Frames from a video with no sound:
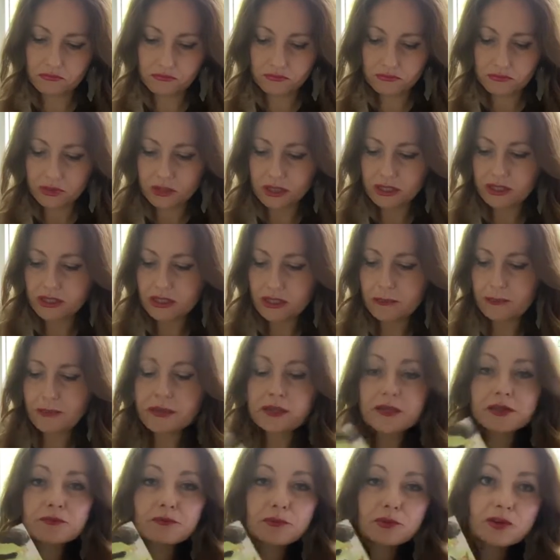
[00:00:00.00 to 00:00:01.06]
she sent me
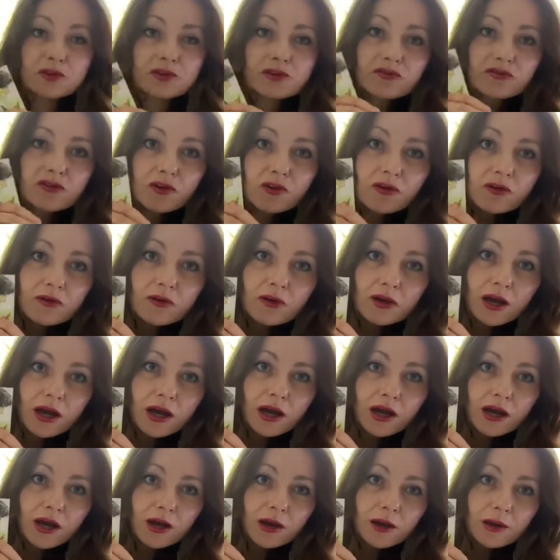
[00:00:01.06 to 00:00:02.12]
this beautiful
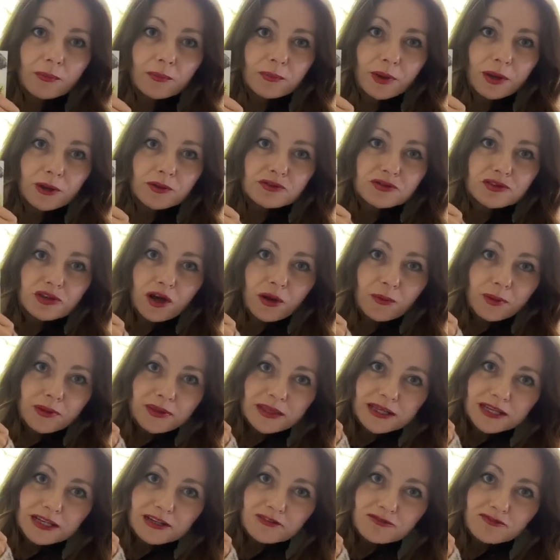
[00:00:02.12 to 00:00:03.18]
postcard with a
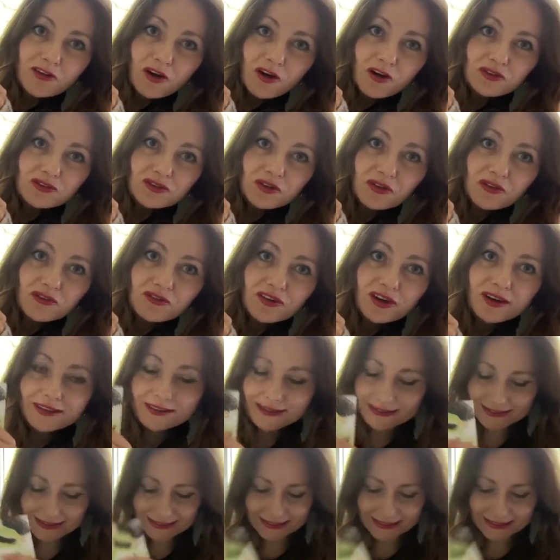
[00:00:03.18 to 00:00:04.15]
little fox on the front.